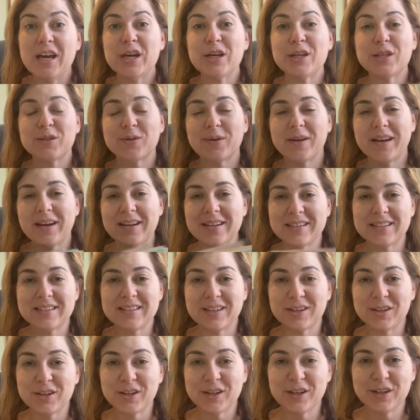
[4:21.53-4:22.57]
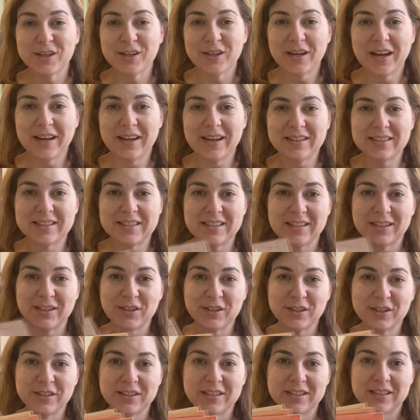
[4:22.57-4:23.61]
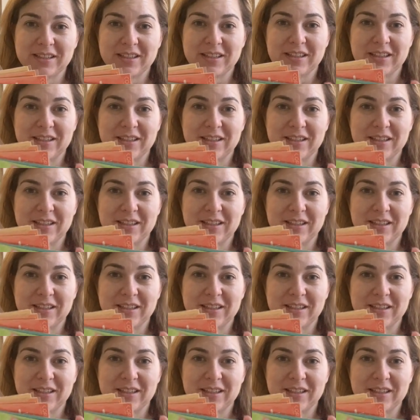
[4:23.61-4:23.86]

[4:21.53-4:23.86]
So I got a sticker. I got stickers